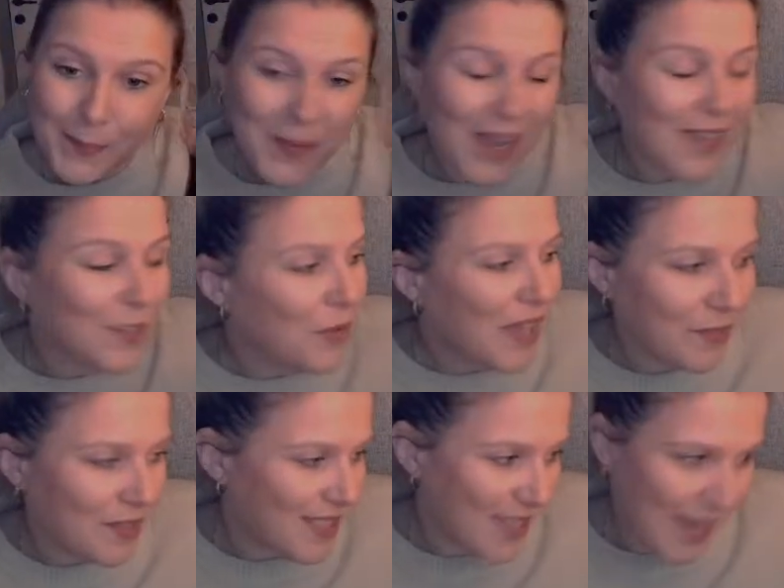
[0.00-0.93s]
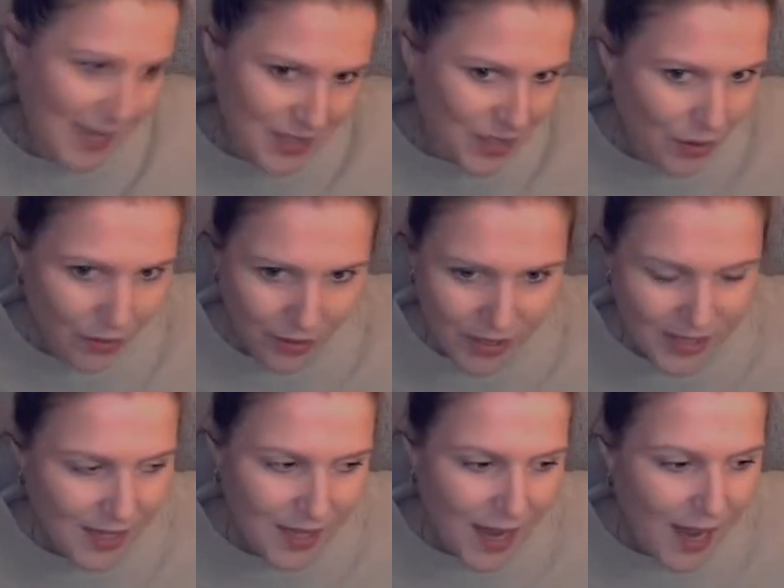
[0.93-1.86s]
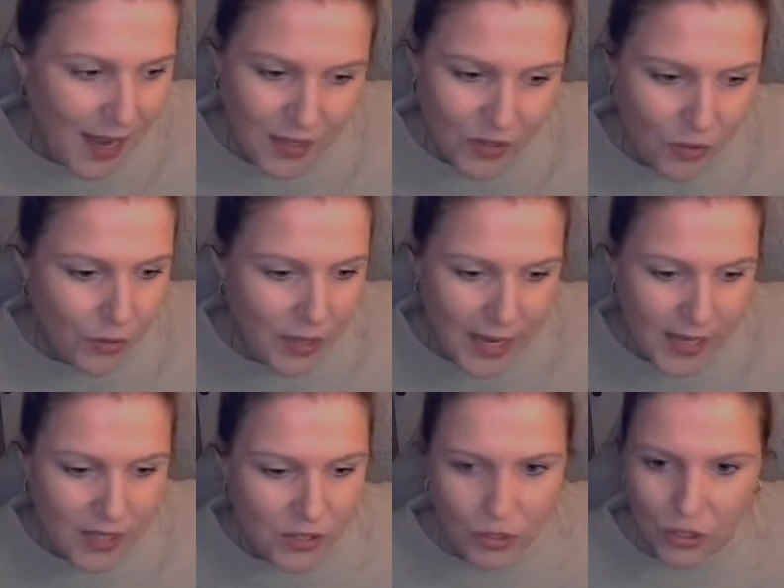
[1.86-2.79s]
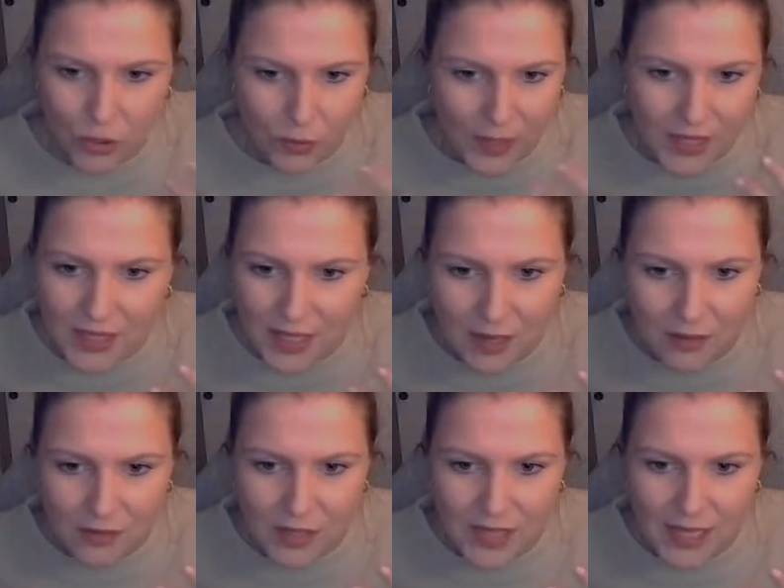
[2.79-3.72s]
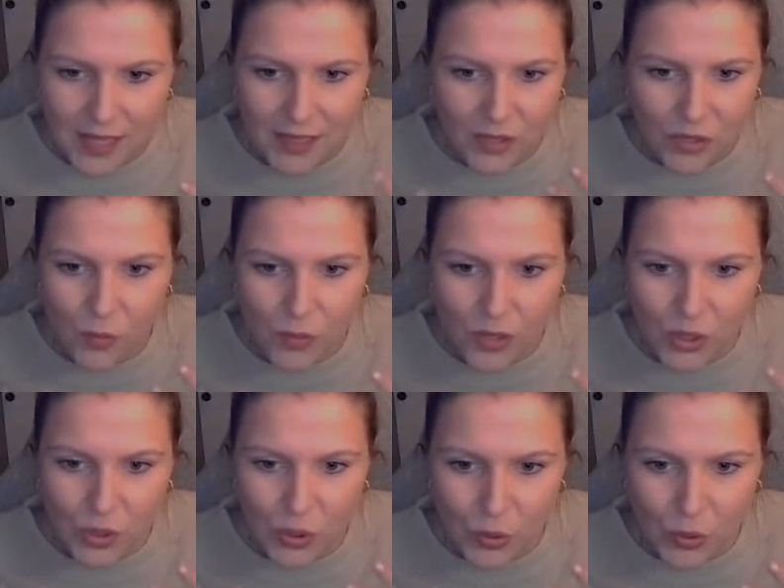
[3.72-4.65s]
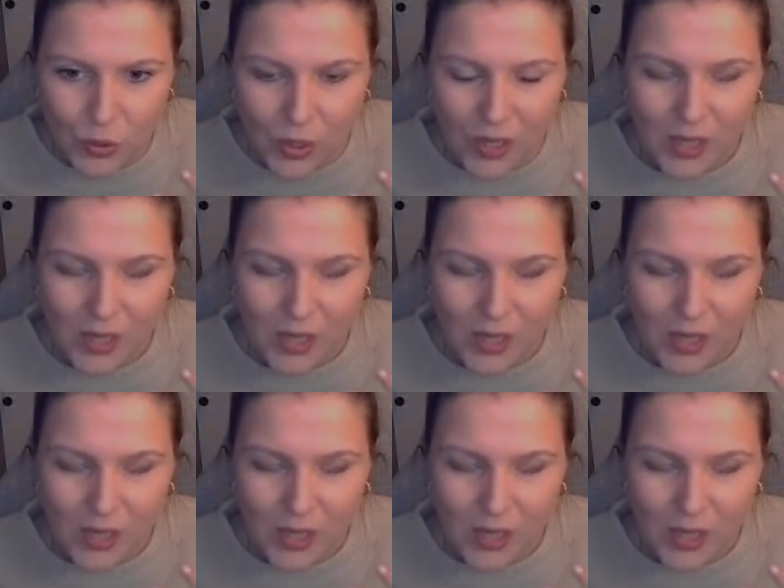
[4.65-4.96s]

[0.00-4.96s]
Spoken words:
I don't have the snacks though, because I don't like the chewing sounds, and I don't want to